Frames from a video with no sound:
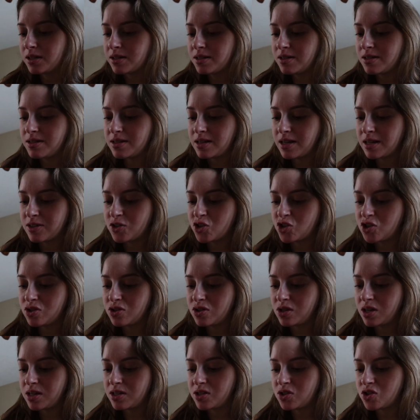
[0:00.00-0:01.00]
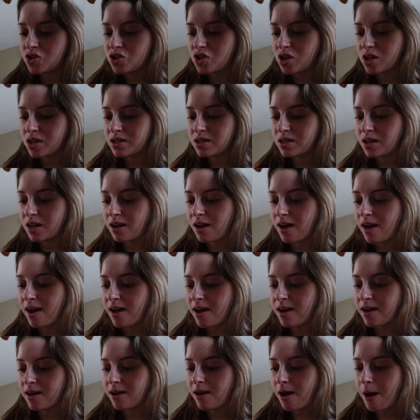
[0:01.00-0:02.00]
Doesn't taste just like an
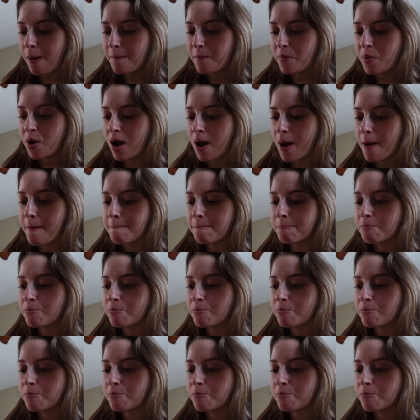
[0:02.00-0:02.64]
egg, but